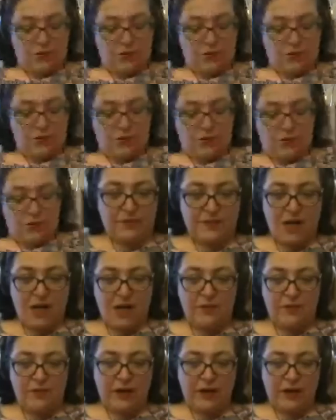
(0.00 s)
more of a
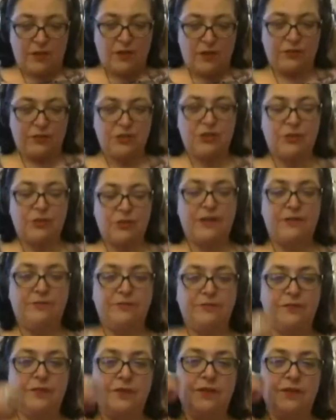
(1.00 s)
direct
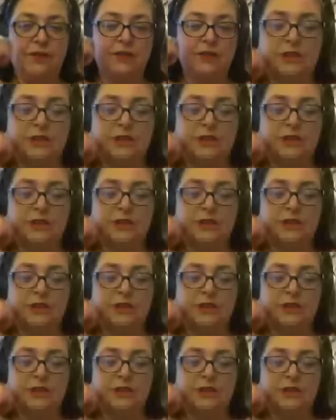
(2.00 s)
conduit for
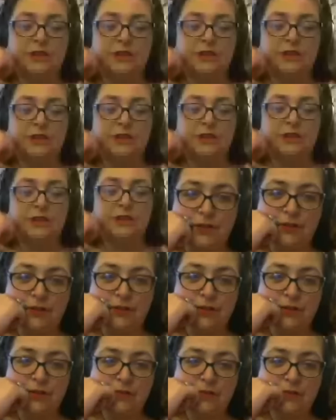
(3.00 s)
Bloodraven?